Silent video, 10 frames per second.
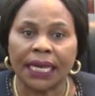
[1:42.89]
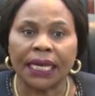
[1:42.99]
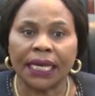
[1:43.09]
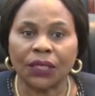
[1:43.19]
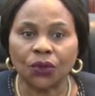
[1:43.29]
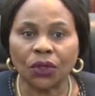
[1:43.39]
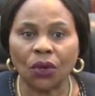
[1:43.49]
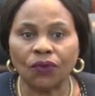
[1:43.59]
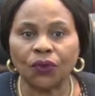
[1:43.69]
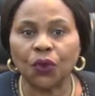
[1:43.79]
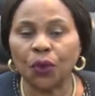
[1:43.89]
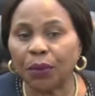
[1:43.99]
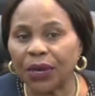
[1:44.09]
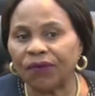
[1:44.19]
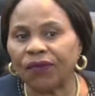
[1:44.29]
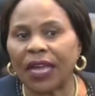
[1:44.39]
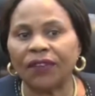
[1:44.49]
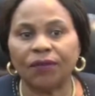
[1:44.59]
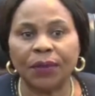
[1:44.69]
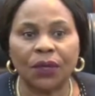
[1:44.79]
a total of 2.5
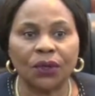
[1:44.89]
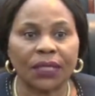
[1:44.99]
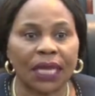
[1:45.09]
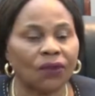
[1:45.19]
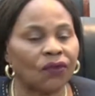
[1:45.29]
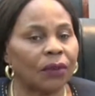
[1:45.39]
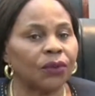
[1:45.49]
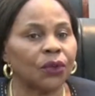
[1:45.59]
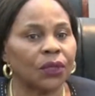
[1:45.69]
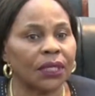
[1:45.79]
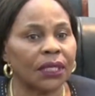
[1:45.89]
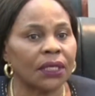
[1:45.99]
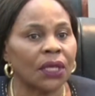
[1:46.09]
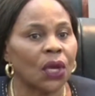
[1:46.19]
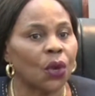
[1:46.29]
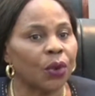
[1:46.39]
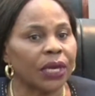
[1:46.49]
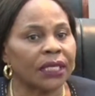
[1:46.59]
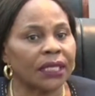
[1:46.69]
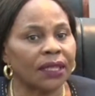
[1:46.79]
million Sinopharm doses were
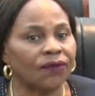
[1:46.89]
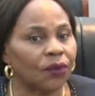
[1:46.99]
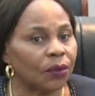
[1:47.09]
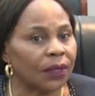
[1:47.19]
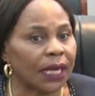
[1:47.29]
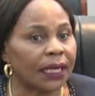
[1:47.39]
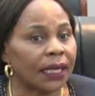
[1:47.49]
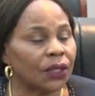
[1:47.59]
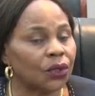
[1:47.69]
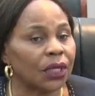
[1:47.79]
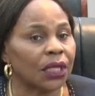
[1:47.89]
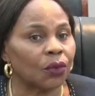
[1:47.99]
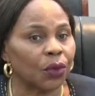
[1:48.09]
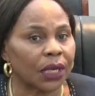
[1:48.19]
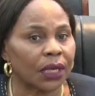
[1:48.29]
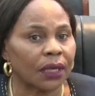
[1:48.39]
received from China during the week.